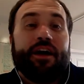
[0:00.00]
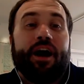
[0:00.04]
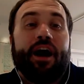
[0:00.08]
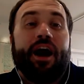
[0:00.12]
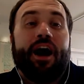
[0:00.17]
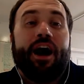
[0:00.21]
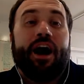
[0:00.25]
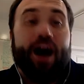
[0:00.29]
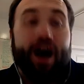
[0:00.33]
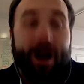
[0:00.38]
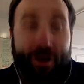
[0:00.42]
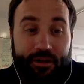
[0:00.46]

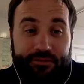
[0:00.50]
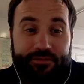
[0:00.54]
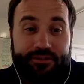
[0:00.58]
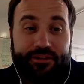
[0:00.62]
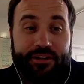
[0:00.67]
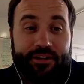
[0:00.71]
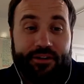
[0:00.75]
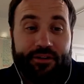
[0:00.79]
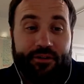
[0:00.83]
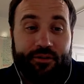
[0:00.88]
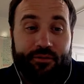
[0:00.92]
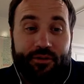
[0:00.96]
I'll
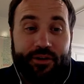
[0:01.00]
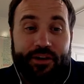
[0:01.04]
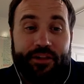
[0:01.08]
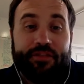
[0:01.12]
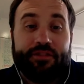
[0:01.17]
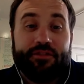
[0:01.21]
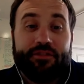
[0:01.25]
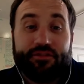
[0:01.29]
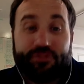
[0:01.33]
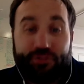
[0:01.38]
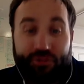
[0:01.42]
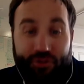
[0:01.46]
deal
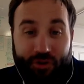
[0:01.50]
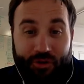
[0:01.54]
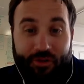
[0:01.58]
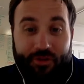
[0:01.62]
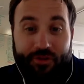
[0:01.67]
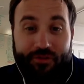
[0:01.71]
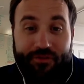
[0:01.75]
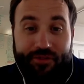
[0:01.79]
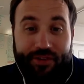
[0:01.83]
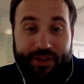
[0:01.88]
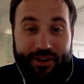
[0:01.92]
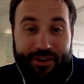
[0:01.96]
with the
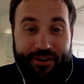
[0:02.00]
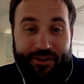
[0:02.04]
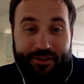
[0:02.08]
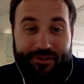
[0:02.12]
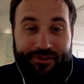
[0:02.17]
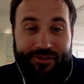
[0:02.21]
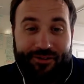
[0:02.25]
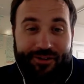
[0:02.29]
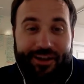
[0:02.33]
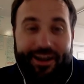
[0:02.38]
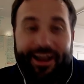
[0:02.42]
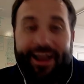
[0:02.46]
stolen
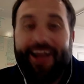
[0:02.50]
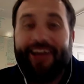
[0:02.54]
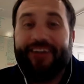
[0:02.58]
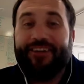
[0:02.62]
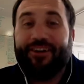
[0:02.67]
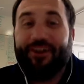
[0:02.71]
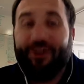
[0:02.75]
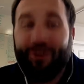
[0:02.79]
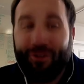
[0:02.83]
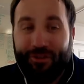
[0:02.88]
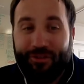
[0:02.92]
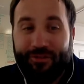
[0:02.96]
vehicle and
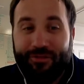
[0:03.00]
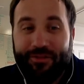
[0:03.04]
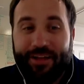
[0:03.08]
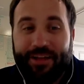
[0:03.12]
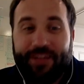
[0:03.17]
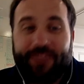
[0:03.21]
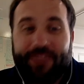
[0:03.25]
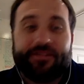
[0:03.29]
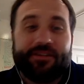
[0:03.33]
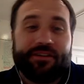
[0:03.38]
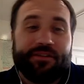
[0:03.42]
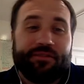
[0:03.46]
all of
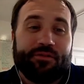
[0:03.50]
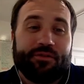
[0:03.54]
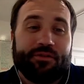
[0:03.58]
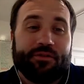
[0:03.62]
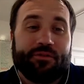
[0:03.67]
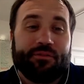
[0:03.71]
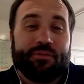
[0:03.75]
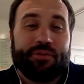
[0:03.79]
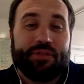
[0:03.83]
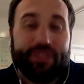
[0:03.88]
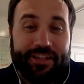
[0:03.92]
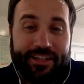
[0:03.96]
that stuff with
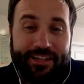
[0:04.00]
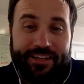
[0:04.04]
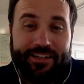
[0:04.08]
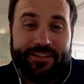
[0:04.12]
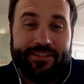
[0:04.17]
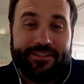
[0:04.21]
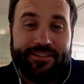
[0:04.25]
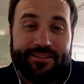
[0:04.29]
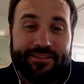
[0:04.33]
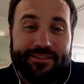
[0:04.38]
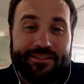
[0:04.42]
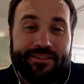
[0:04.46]
the
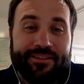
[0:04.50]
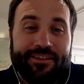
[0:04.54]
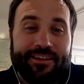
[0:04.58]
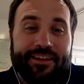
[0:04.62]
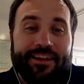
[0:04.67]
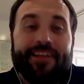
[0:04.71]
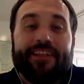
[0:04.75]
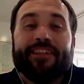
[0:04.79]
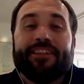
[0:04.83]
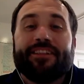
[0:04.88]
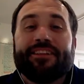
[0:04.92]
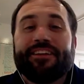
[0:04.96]
police.
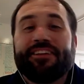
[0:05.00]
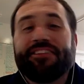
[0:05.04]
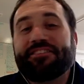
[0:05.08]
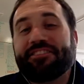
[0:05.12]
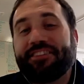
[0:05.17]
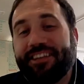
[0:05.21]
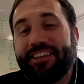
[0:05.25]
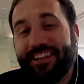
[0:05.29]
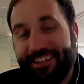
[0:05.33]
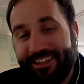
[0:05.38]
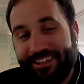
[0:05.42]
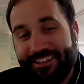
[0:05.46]
Let's
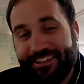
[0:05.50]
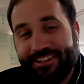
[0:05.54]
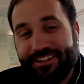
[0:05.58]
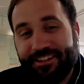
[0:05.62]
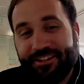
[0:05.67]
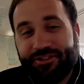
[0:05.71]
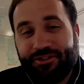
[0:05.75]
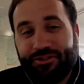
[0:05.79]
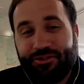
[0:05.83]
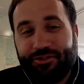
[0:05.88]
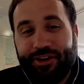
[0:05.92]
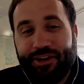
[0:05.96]
get into
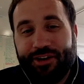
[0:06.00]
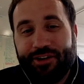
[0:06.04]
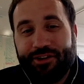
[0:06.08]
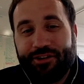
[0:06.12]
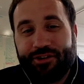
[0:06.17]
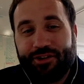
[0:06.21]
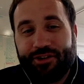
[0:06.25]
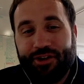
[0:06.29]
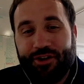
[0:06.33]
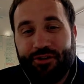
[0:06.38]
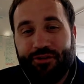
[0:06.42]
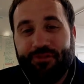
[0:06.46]
this trade
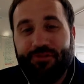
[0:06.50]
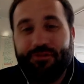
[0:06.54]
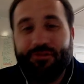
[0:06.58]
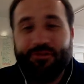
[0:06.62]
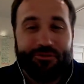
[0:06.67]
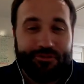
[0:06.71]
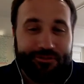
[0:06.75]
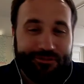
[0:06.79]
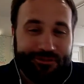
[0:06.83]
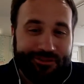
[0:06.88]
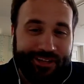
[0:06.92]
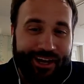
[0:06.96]
show
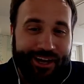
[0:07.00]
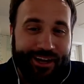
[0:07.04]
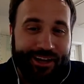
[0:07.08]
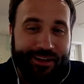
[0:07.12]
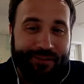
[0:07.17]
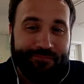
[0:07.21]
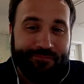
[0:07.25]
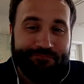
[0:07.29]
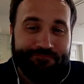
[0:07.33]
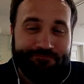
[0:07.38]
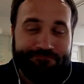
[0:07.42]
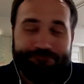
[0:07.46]
on
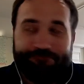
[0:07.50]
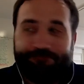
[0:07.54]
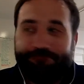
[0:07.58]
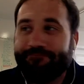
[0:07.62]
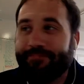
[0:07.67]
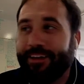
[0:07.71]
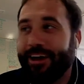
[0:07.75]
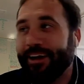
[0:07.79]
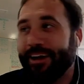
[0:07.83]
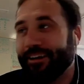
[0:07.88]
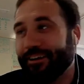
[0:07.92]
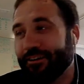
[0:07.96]
time
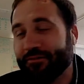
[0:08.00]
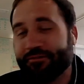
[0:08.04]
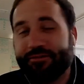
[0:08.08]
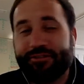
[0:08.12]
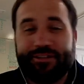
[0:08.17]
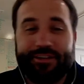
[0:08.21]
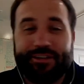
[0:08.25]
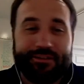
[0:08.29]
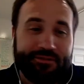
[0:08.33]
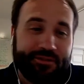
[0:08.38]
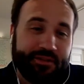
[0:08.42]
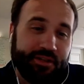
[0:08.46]
and go
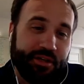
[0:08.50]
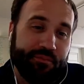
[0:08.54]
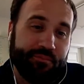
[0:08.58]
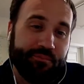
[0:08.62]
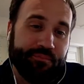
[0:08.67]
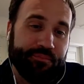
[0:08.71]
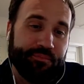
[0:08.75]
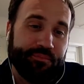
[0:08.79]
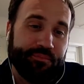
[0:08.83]
sell something."